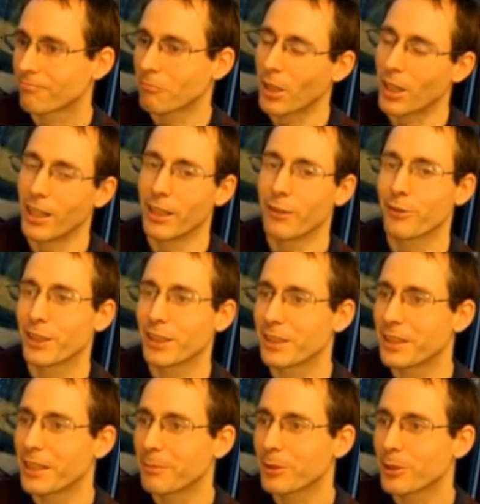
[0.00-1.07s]
I find
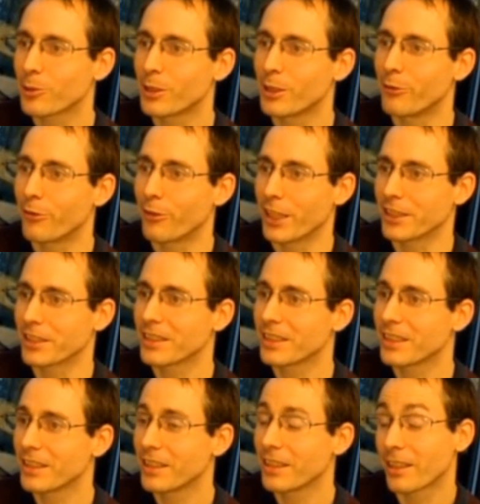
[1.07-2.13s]
it absolutely
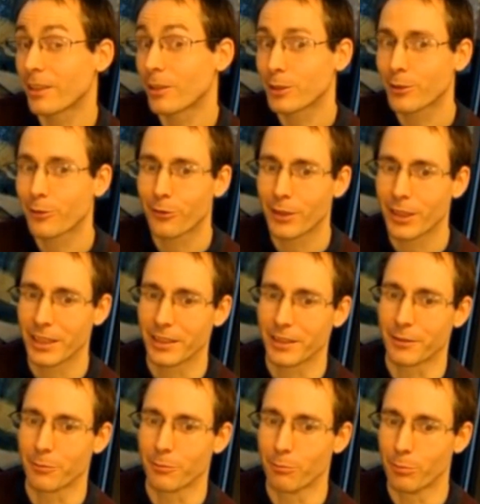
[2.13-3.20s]
fascinating. I also
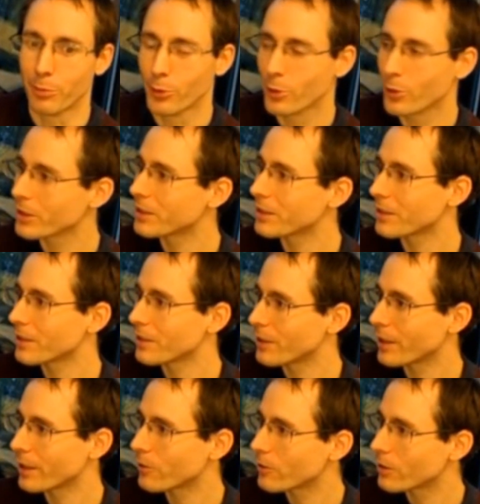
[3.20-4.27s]
find birds in
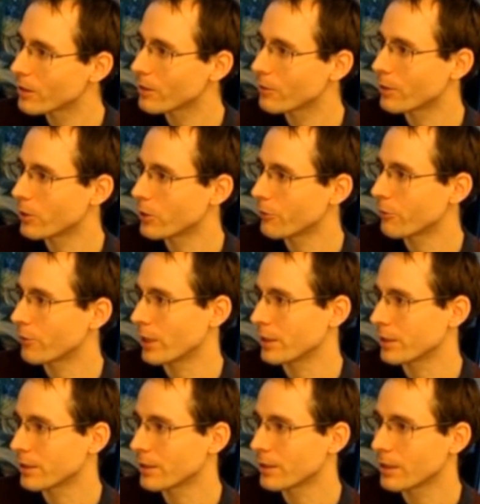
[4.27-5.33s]
general very
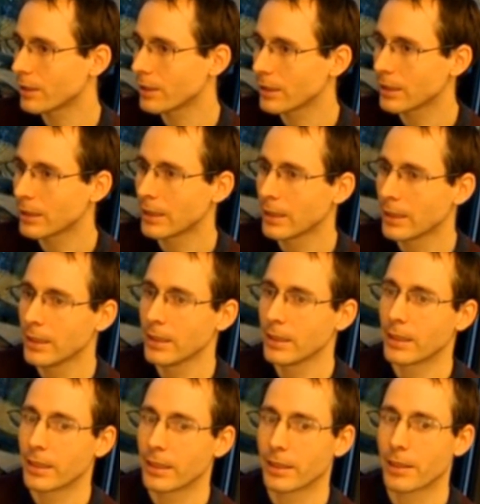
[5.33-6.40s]
fascinating.
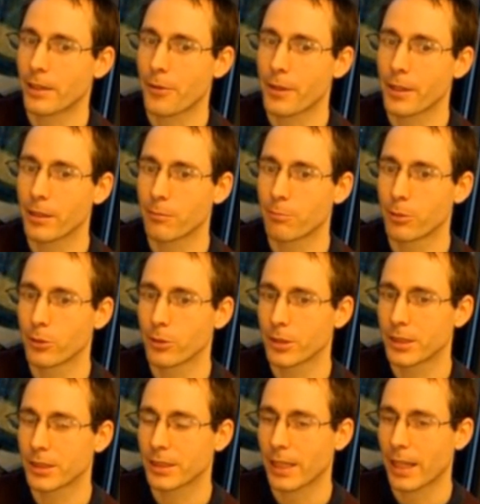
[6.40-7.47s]
And I think
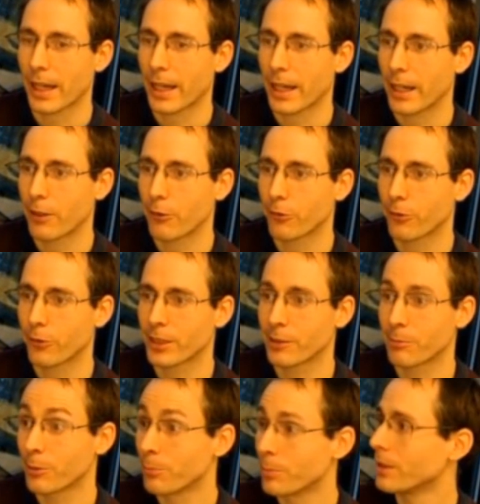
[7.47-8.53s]
birds have
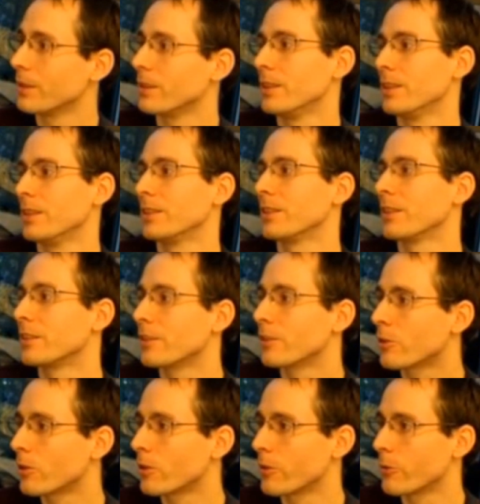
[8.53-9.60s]
capabilities that the
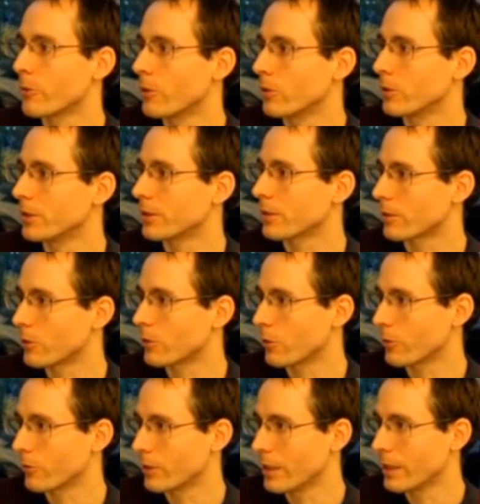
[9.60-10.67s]
current drones
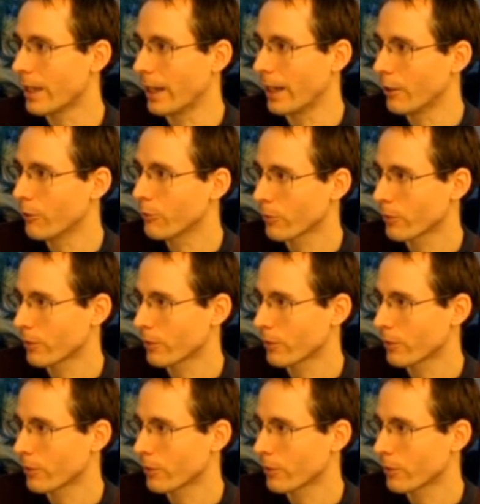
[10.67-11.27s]
don't really have.